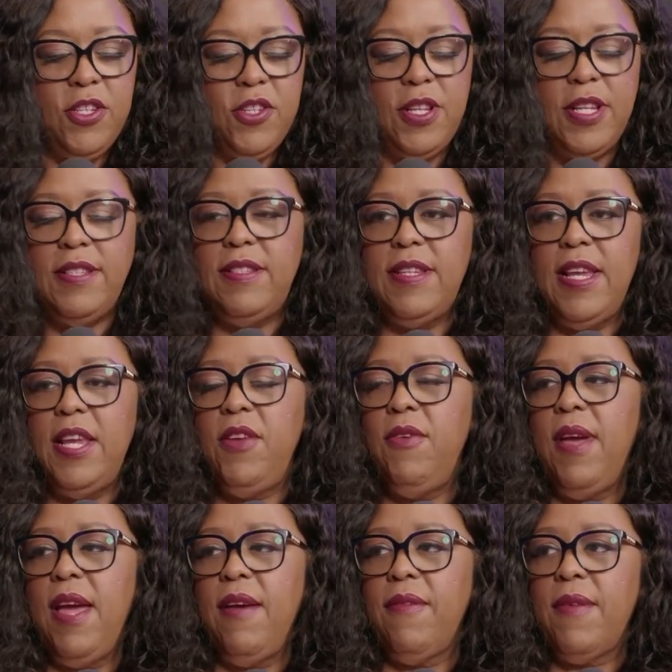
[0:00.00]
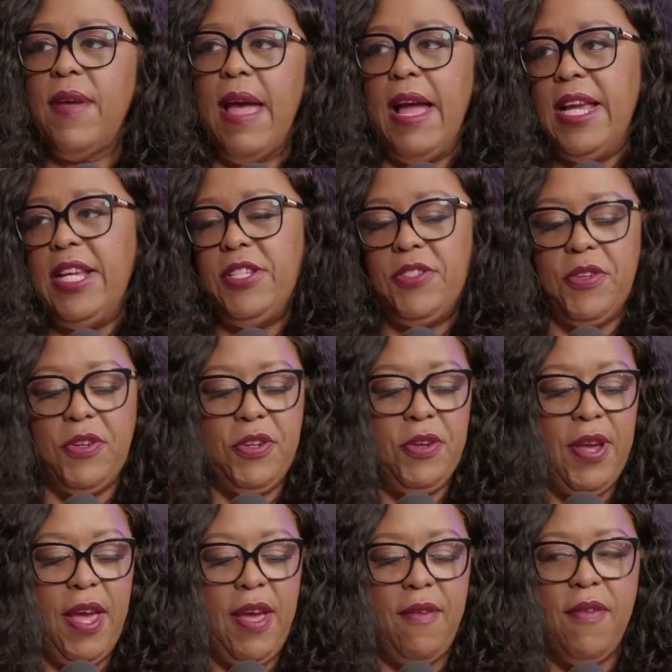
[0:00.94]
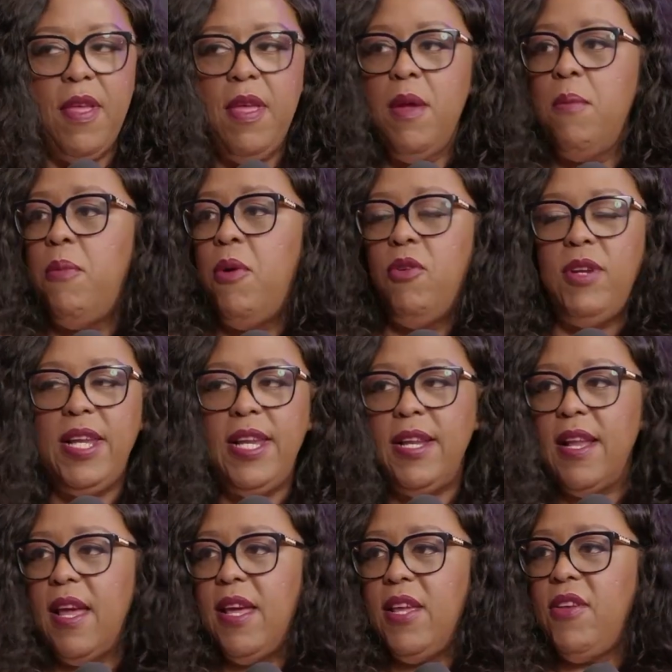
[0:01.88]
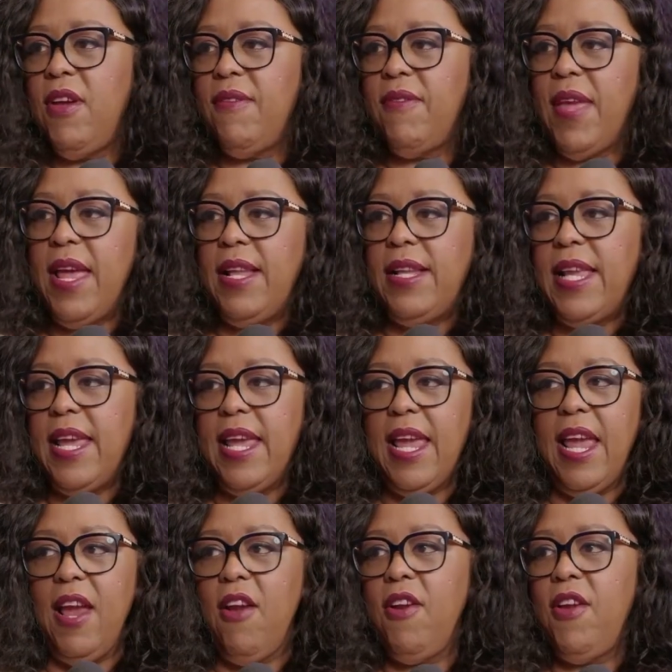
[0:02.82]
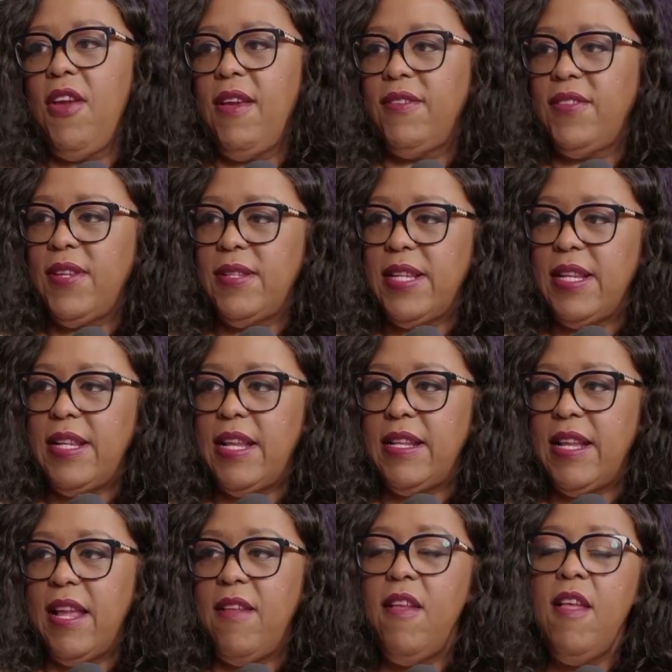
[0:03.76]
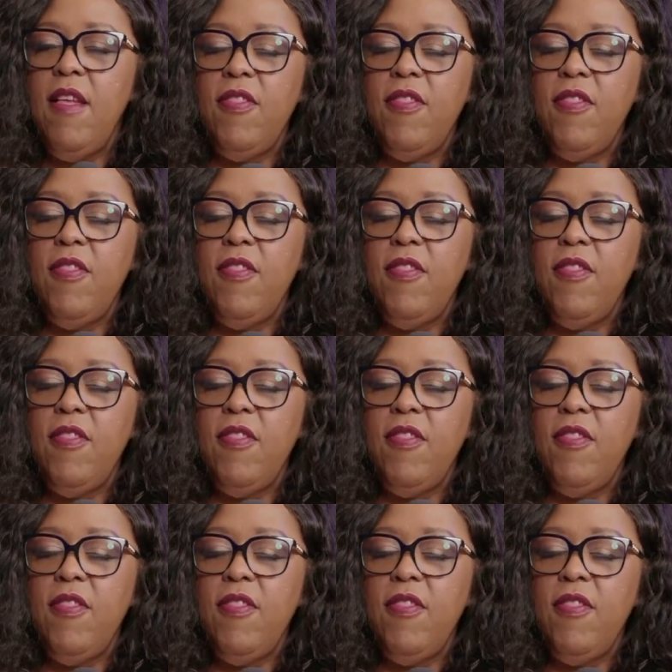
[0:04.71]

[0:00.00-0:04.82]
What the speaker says: So let's say you have Kaiser, you have Molina, you have LA Care, you have something like that.